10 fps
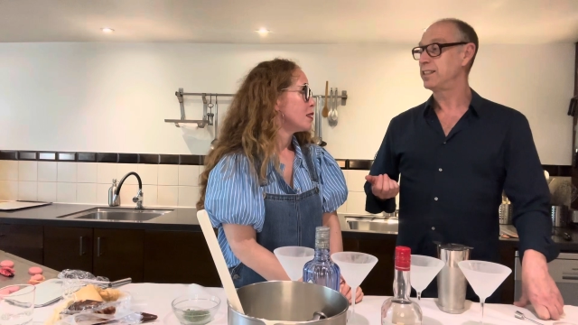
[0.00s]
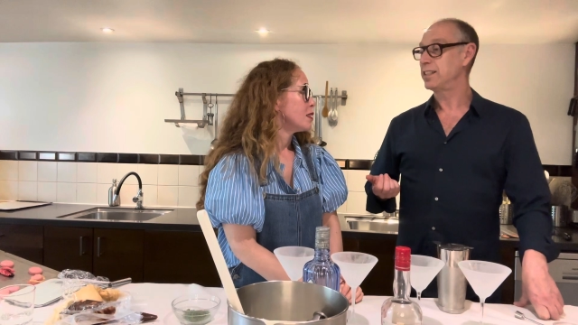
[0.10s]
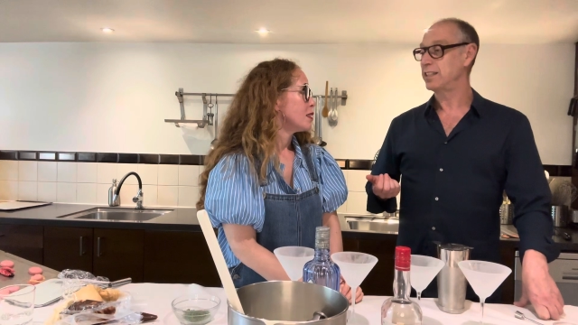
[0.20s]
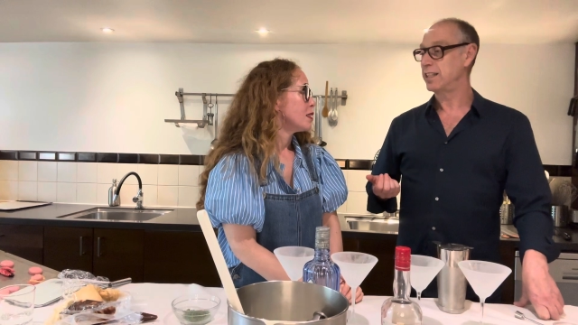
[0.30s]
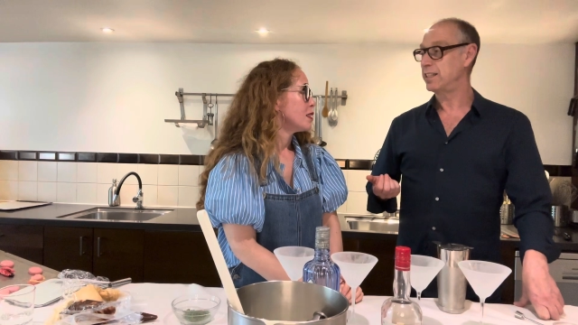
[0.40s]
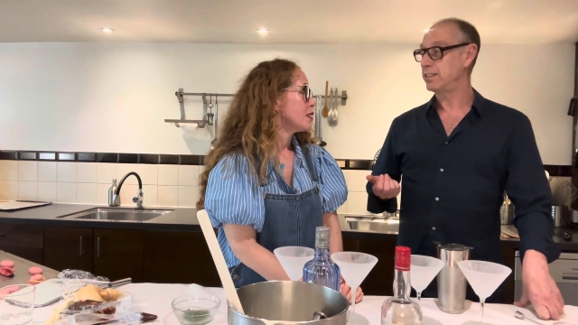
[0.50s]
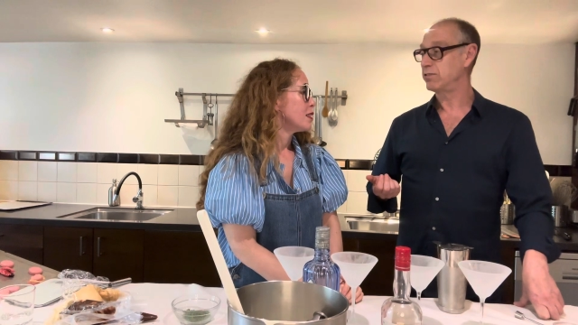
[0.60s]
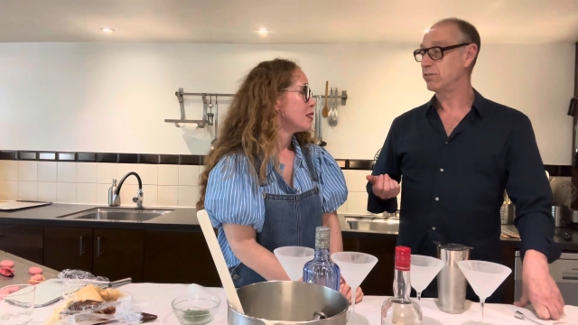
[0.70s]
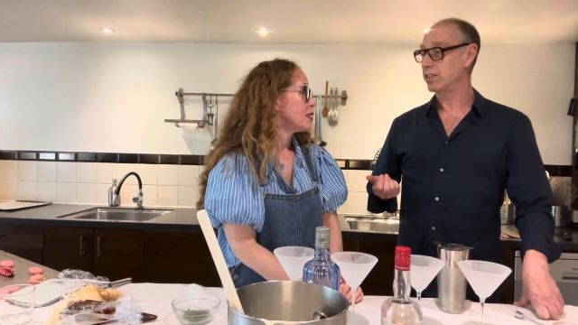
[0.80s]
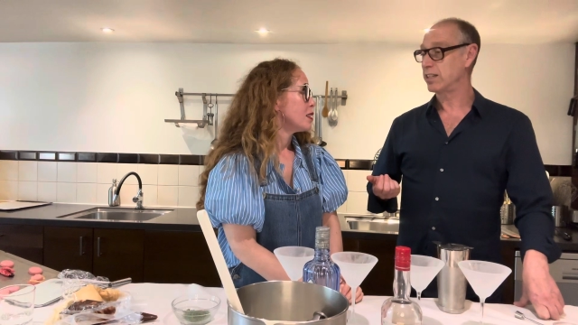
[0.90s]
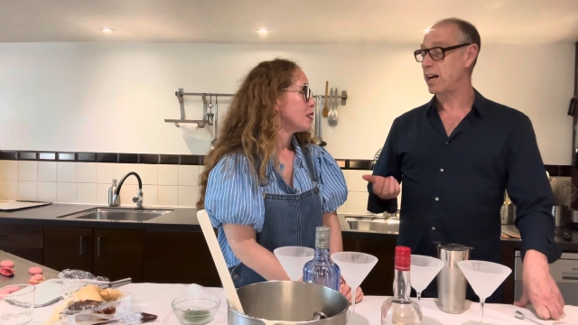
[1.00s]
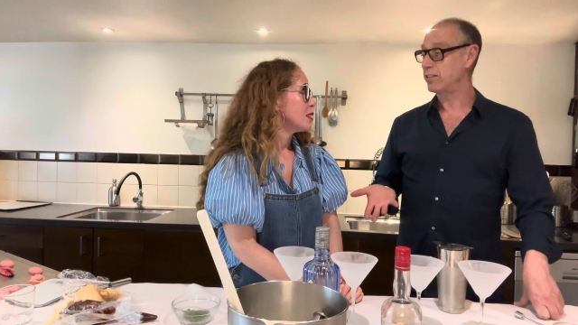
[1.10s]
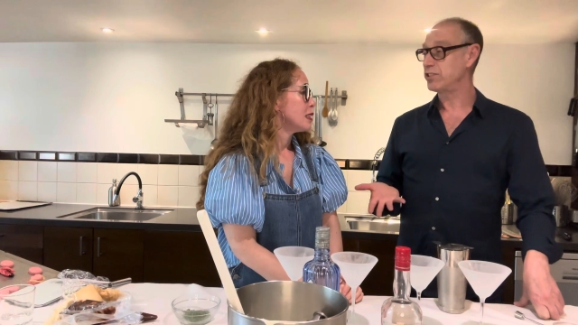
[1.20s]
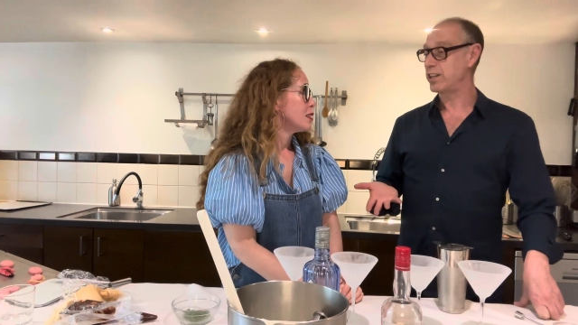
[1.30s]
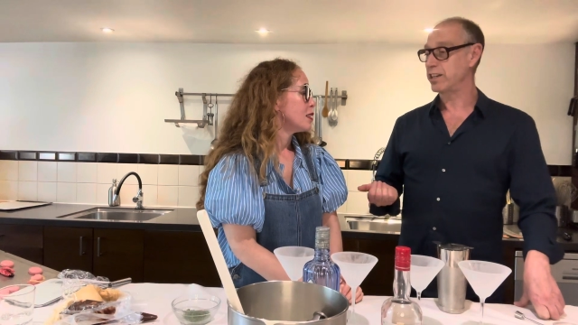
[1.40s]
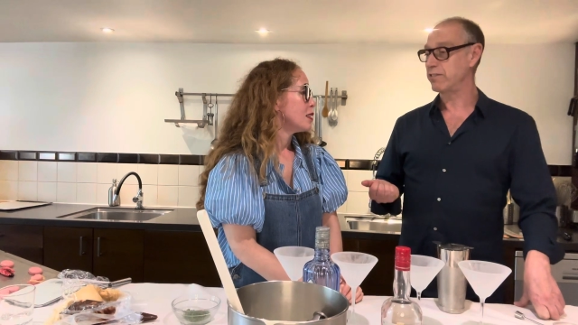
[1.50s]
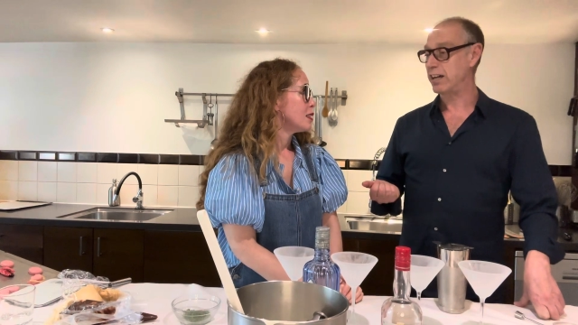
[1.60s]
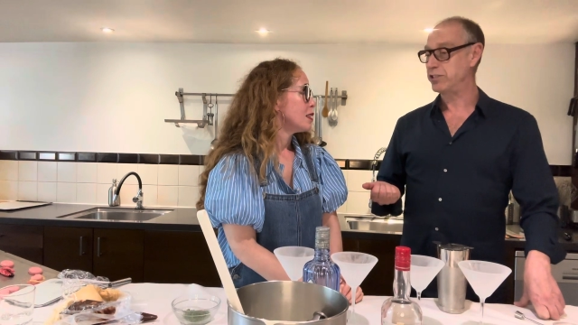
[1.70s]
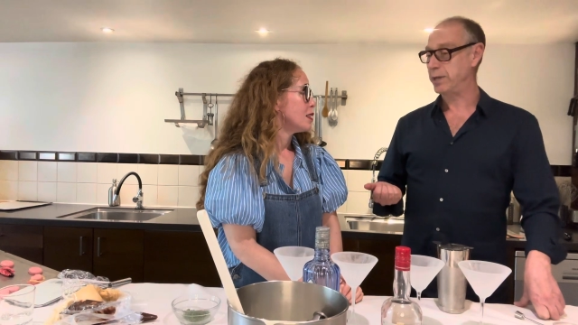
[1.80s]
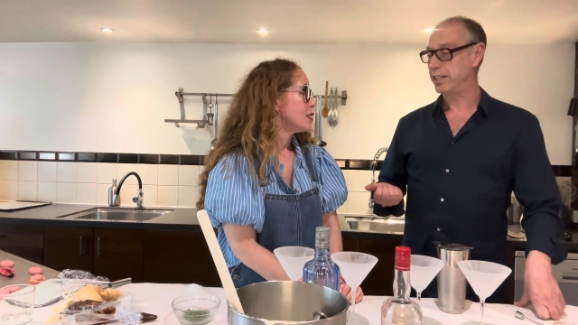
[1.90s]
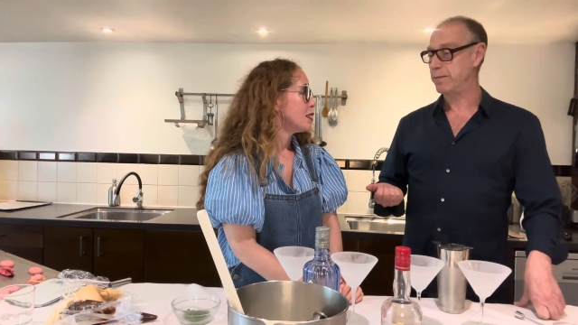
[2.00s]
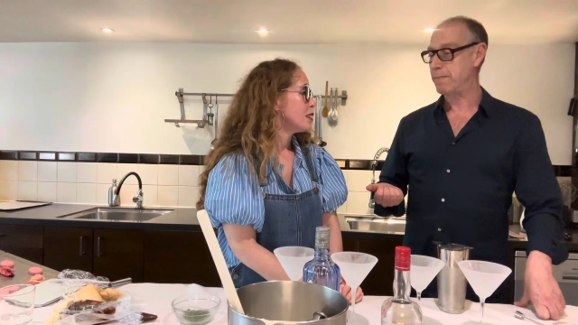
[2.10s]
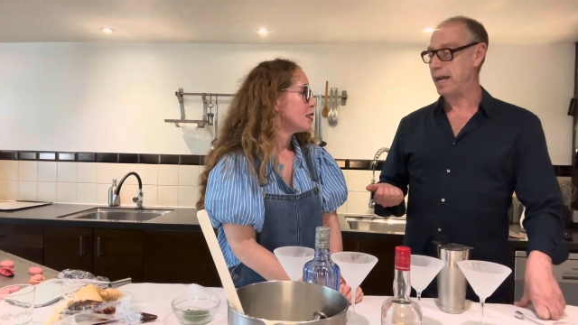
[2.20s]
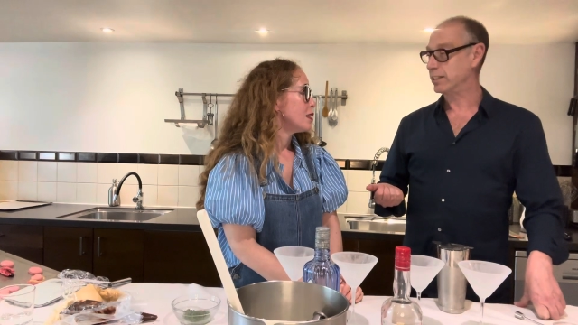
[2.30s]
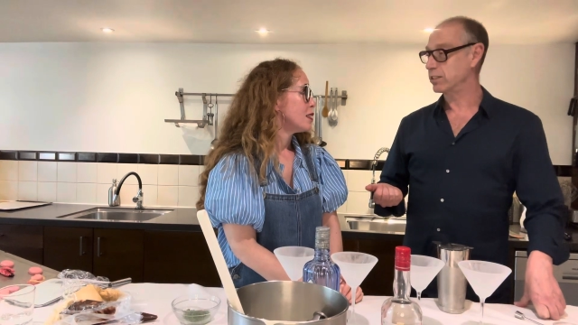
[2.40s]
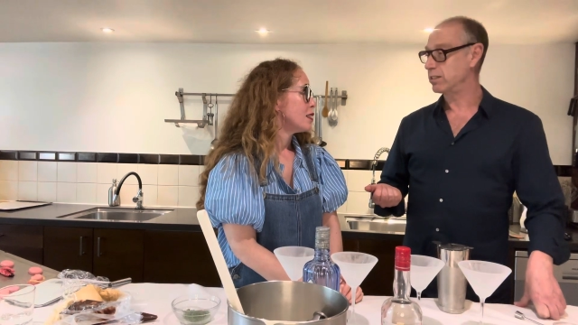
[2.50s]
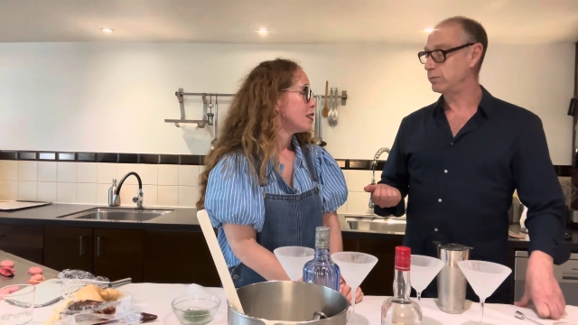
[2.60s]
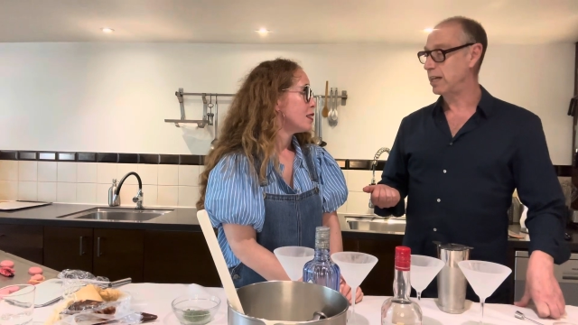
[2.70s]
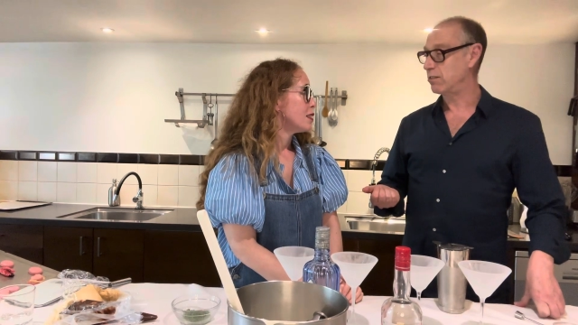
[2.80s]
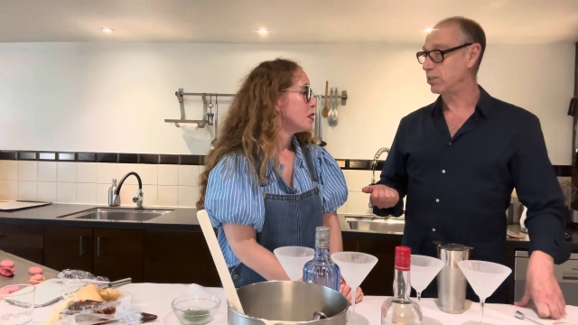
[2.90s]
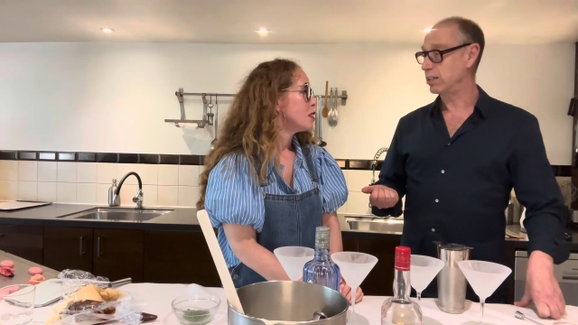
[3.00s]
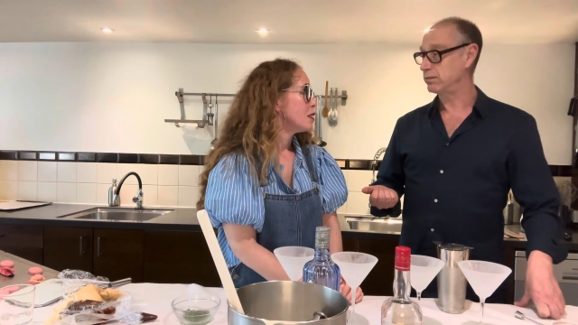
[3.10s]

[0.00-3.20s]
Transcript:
Speaker 1: And then in college, I graduated magna cum laude.